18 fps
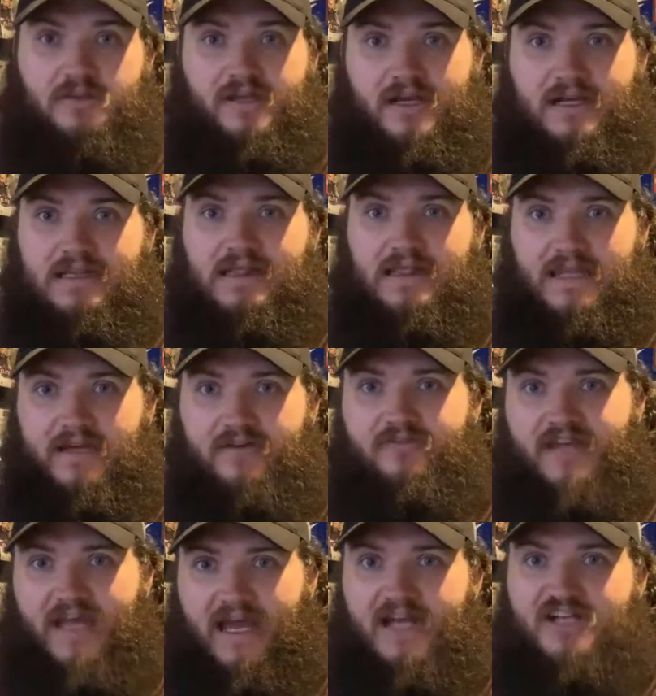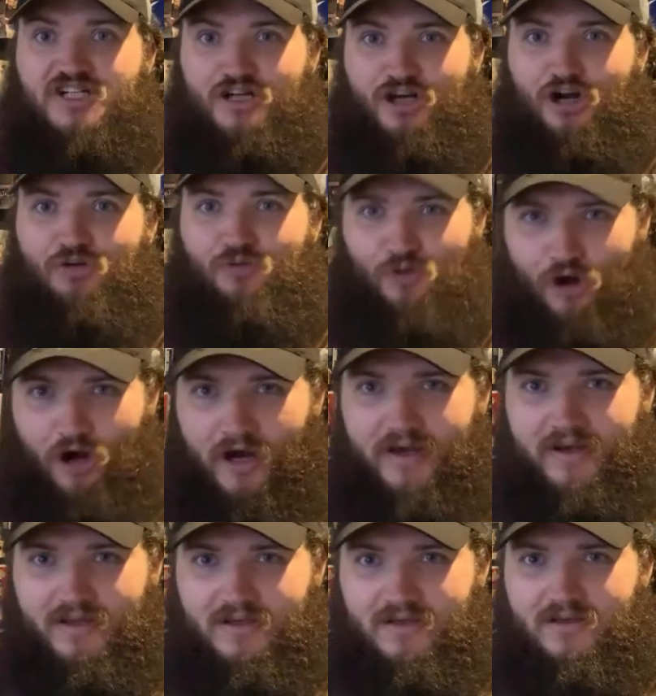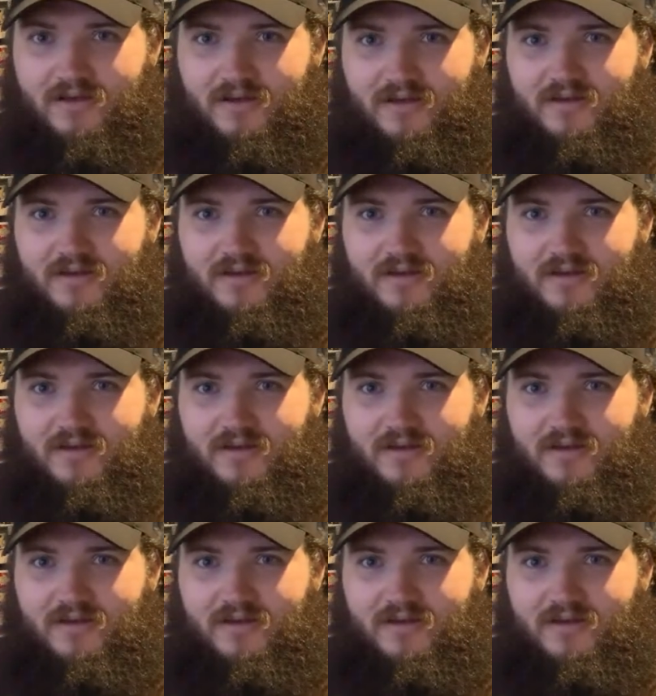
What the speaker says: didn't Liv cash in on Ronda?